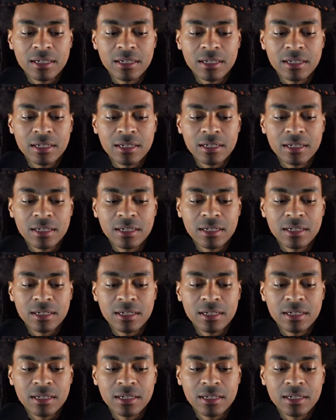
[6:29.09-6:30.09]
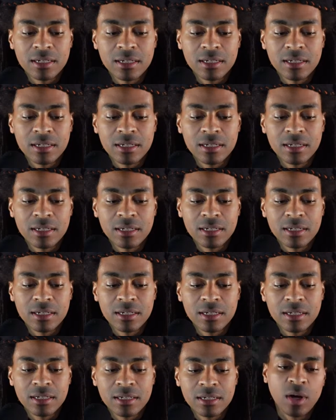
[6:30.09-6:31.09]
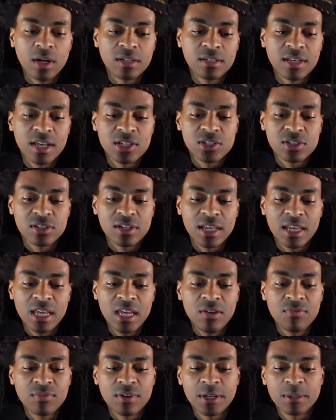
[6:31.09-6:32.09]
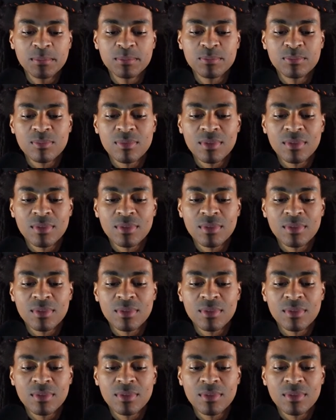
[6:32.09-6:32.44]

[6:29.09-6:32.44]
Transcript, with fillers: I was, you know, in conversation with someone yesterday evening